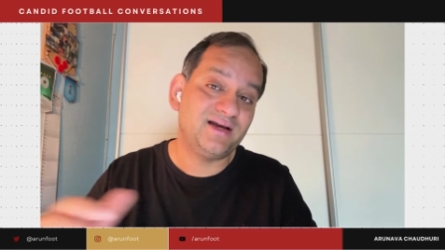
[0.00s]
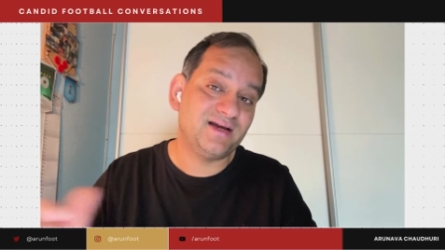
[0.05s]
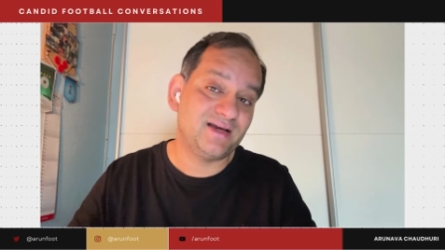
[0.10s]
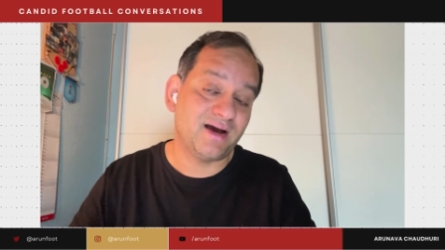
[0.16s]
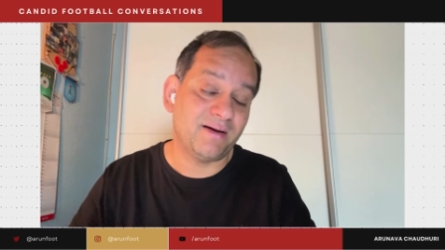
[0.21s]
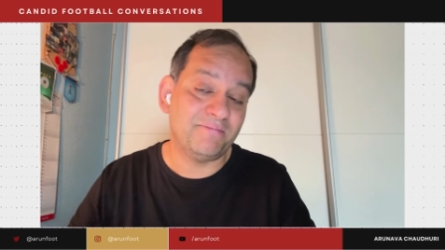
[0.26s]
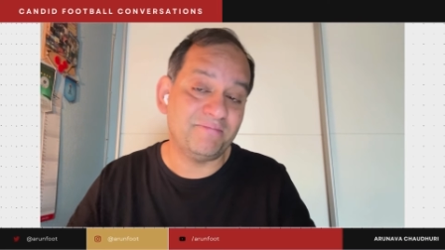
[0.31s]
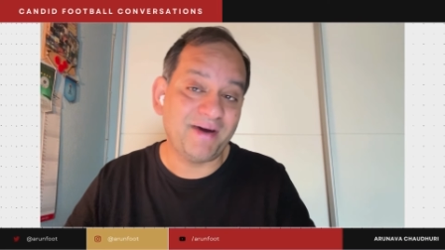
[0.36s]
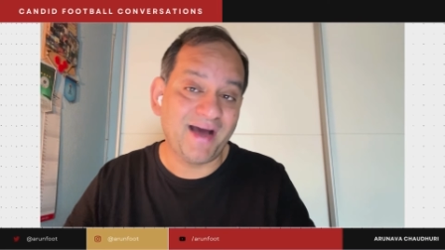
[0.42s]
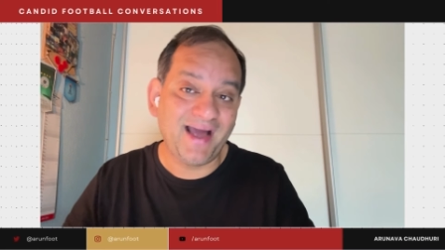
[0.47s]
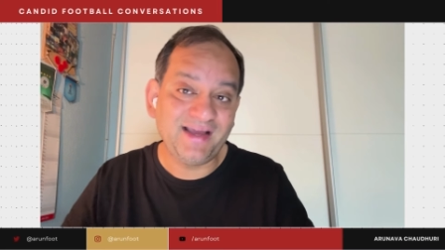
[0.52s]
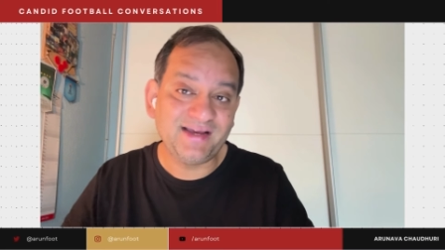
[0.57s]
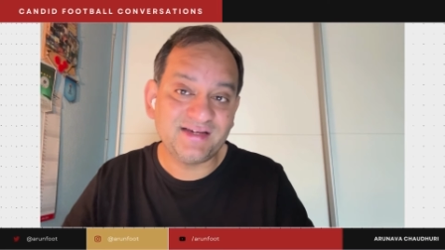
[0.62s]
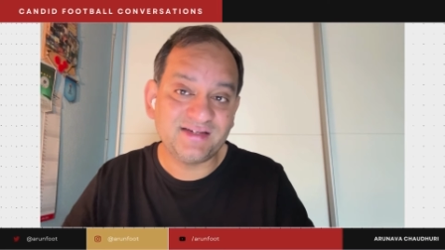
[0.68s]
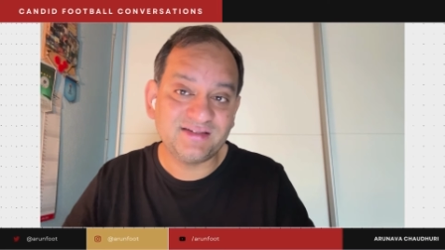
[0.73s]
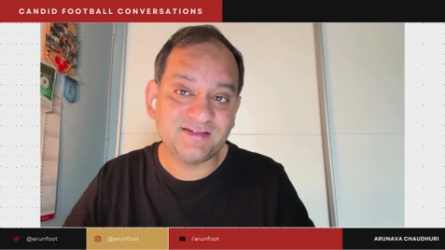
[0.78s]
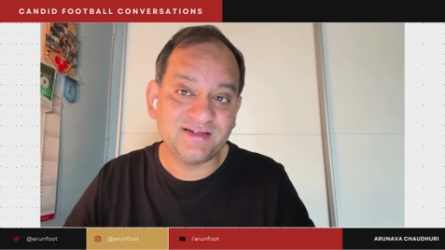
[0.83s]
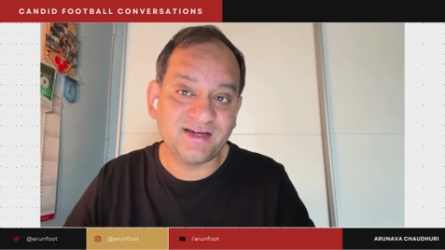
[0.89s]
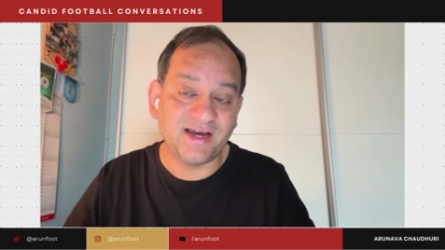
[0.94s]
come
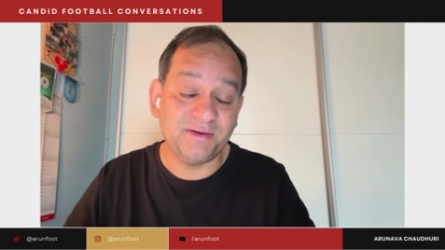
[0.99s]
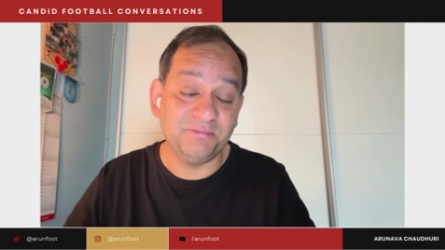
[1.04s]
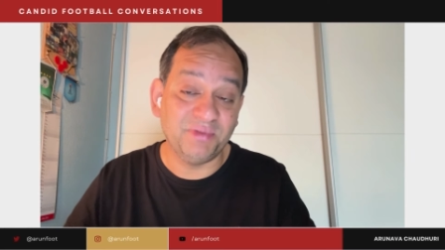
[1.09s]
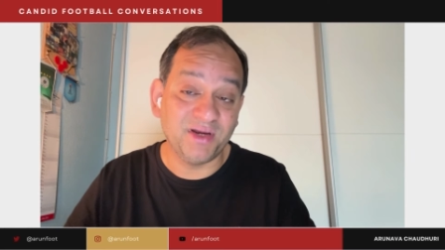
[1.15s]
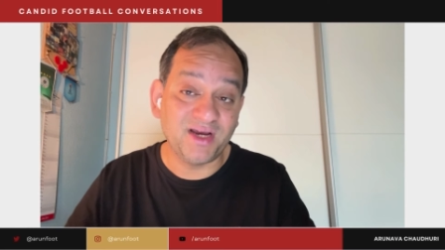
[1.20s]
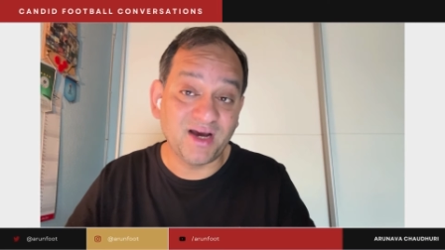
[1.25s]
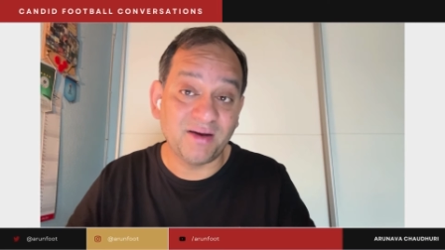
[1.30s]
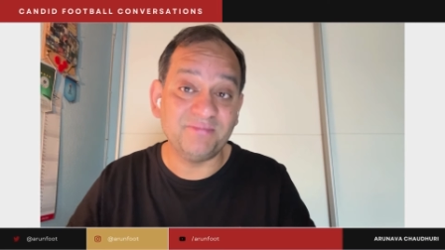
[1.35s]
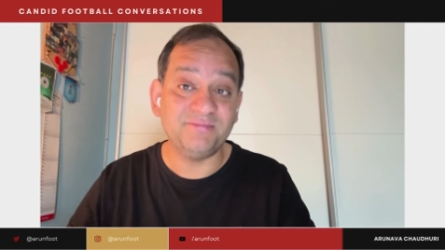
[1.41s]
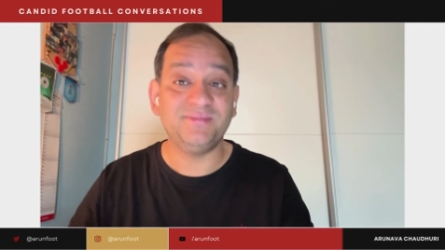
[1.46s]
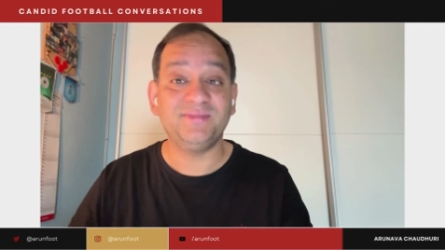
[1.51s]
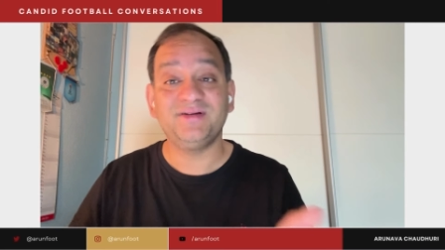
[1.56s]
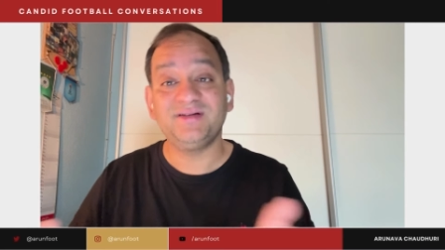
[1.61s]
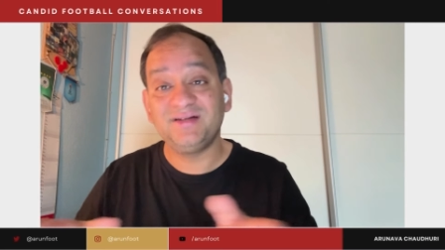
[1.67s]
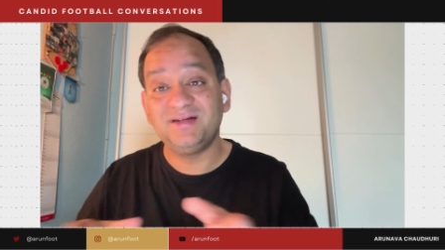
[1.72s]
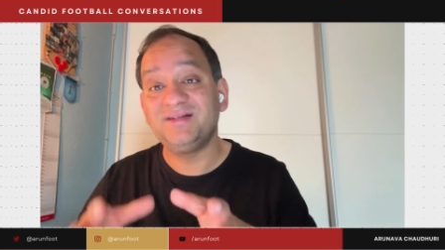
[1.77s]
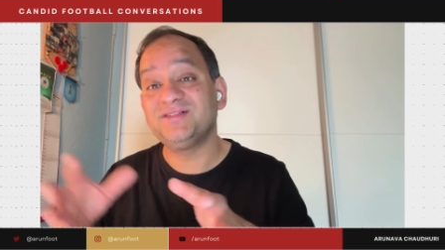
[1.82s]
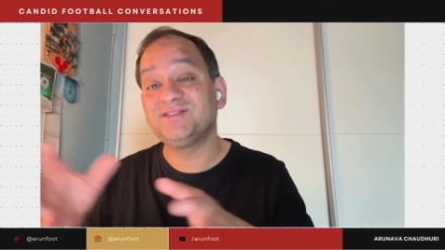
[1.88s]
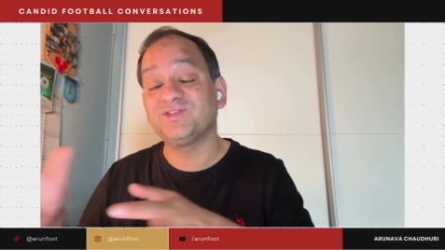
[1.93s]
back and become
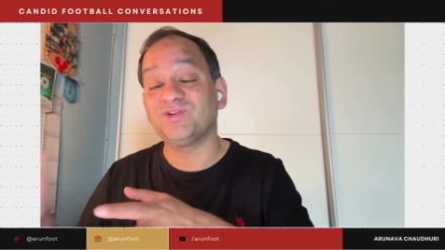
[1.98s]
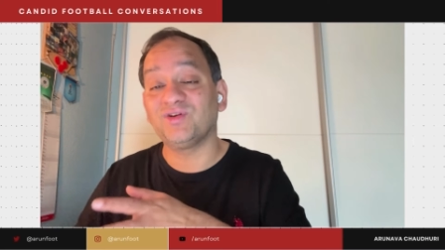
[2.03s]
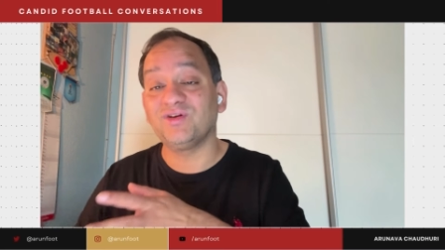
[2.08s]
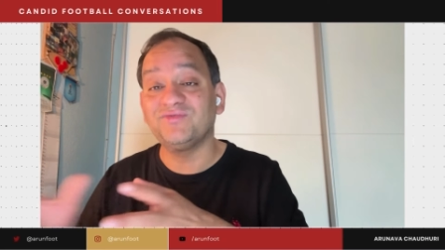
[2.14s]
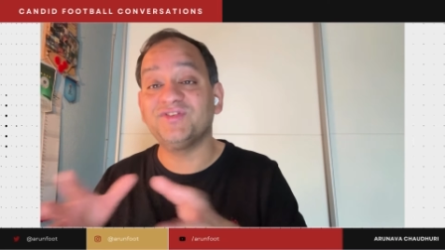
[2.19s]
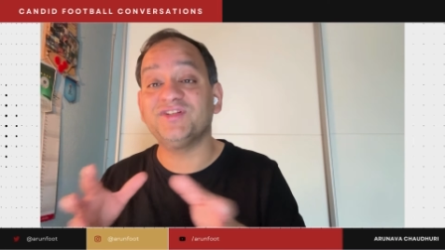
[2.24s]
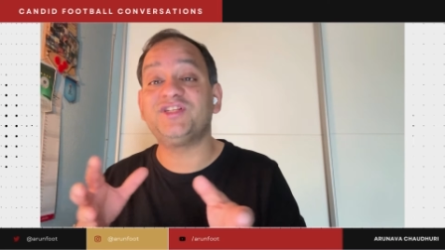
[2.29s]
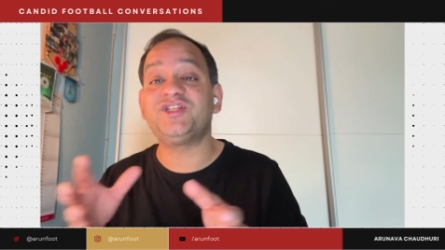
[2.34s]
sort of a